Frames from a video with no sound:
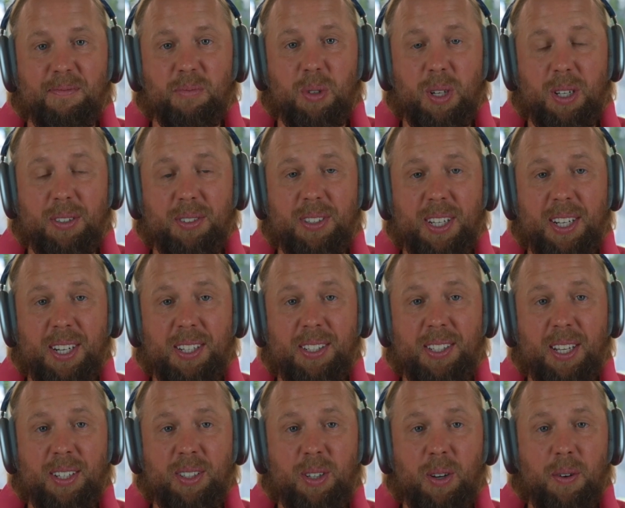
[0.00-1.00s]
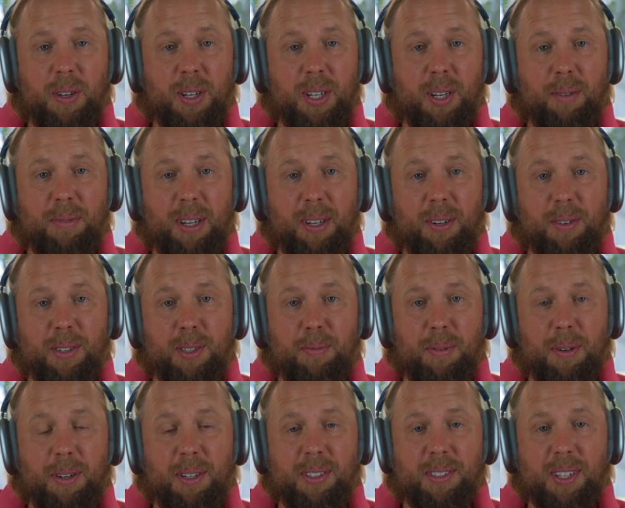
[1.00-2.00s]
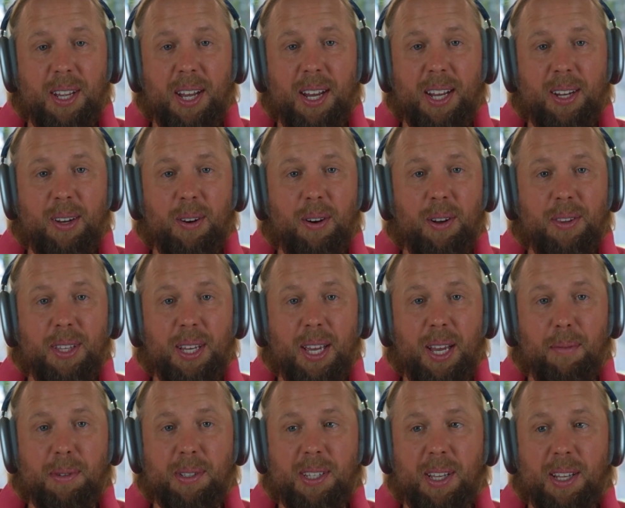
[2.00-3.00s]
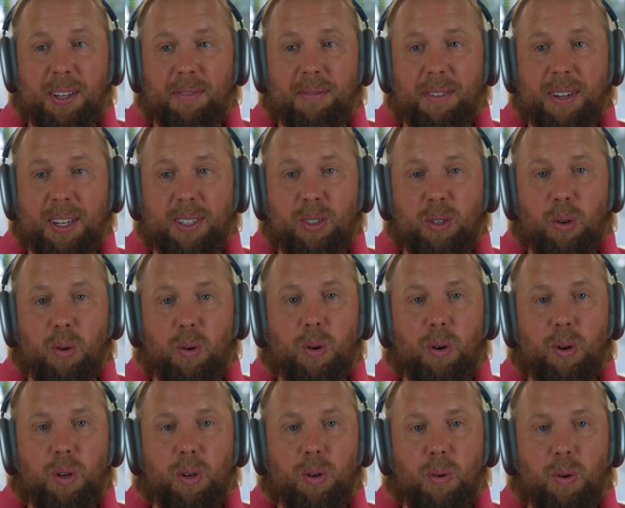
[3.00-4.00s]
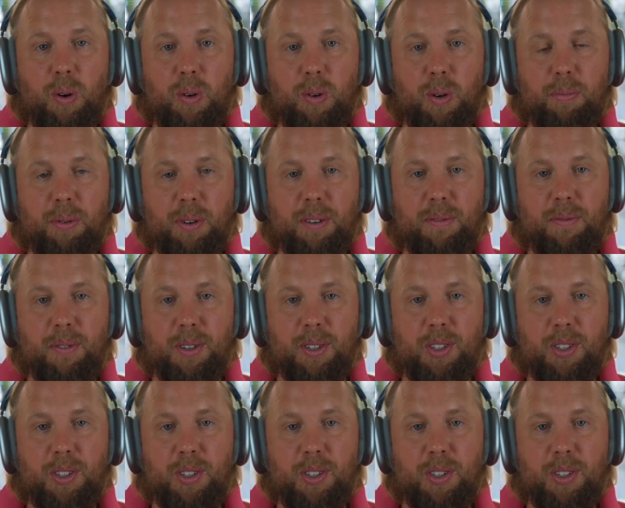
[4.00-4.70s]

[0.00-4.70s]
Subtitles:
Well said. It's going to come down to experiences. I call it the Amazon effect. You order a book for a